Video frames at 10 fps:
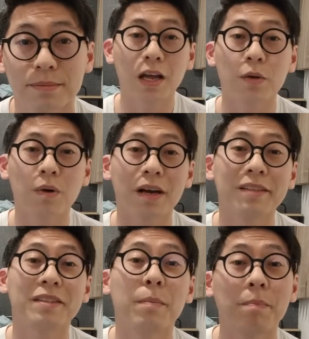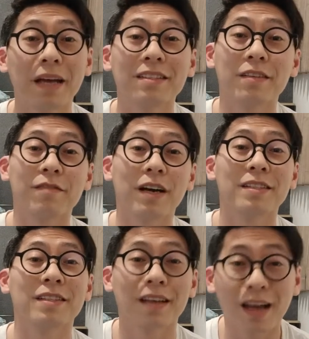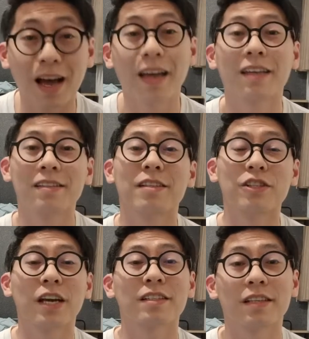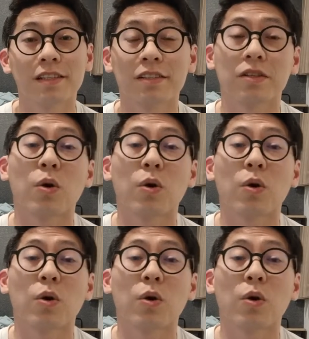Otherwise, the best advice I can suggest is